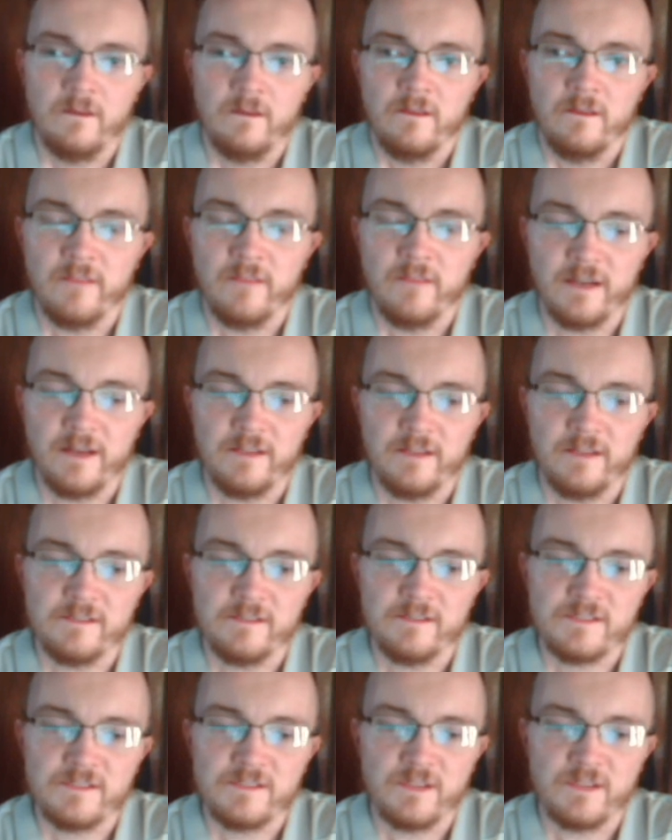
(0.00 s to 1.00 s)
That
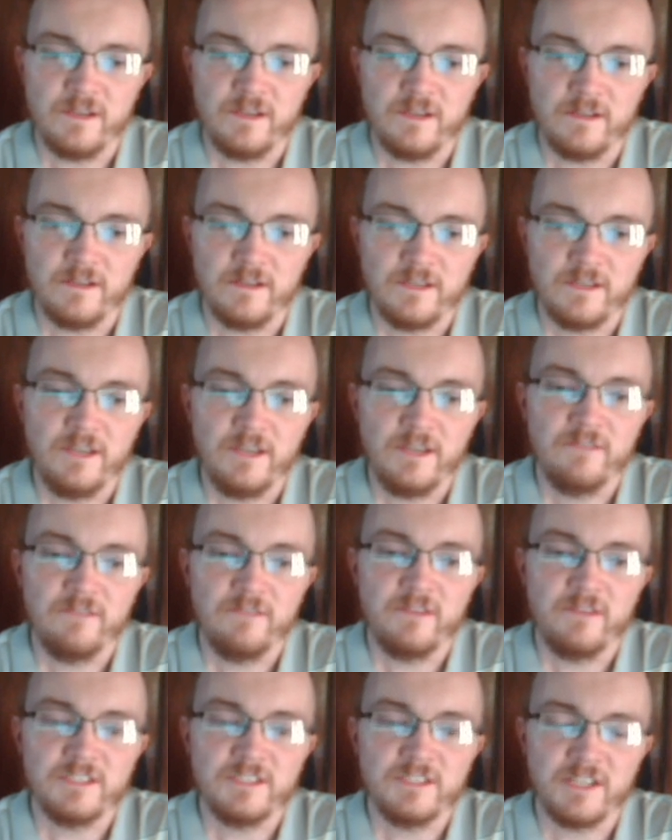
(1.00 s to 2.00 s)
is the King
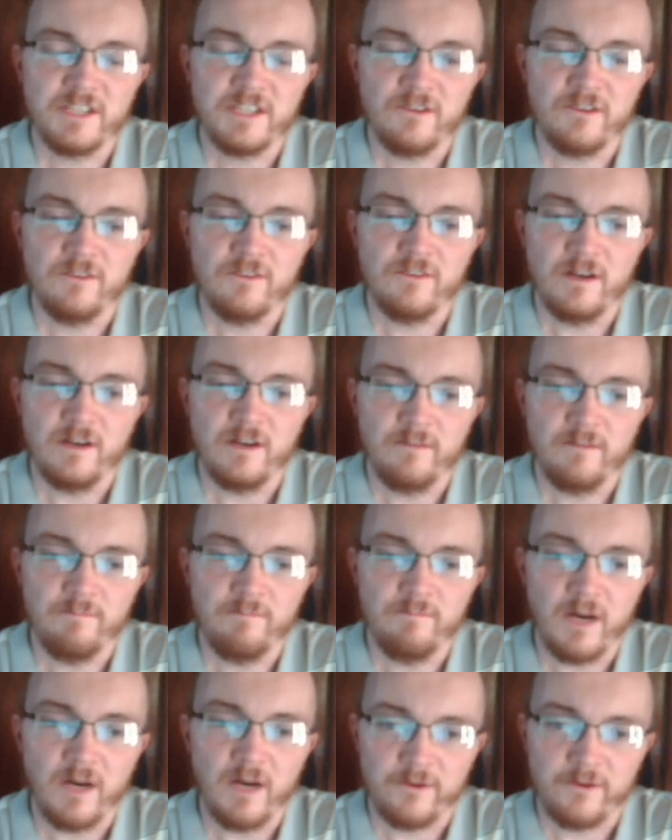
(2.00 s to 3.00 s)
Fianchetto
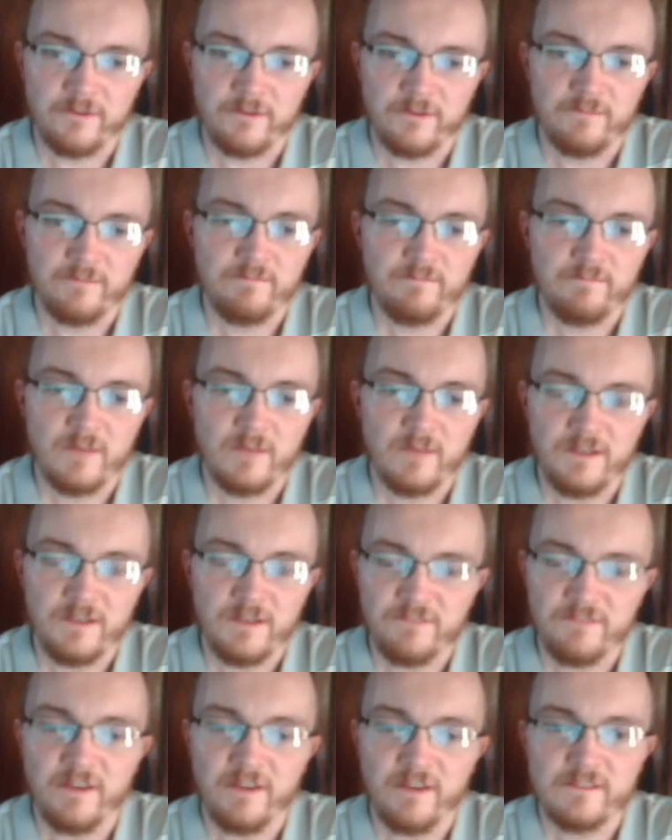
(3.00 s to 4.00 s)
modern
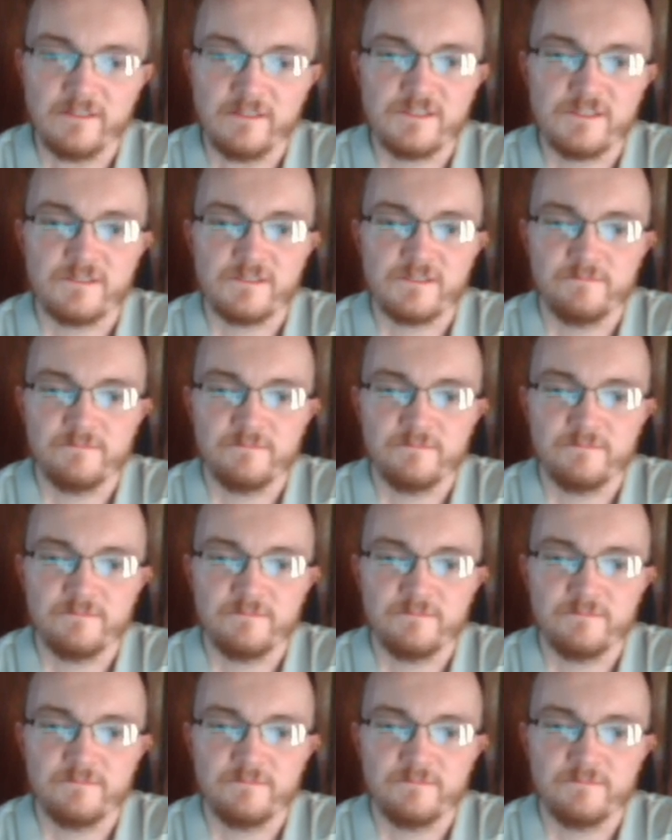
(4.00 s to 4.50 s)
defense.